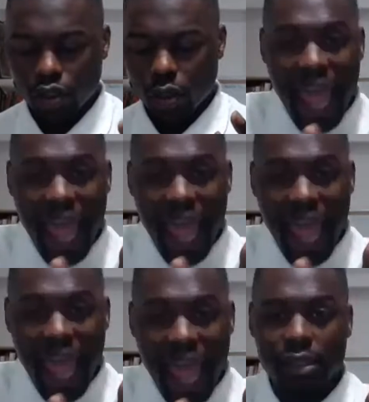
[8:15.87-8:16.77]
So meaning
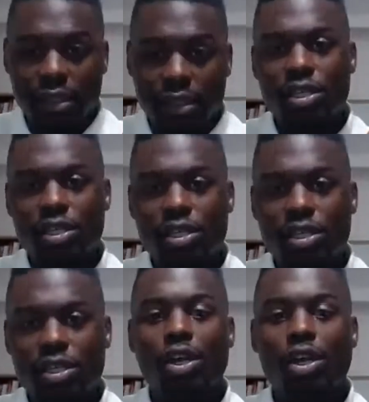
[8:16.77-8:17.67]
you're
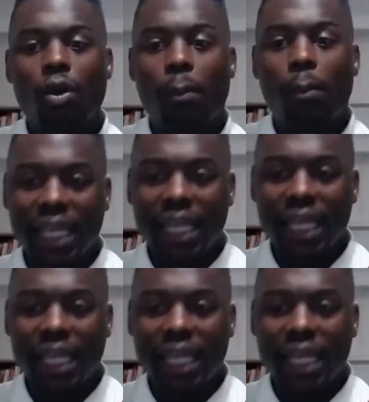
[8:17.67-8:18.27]
reacting instead of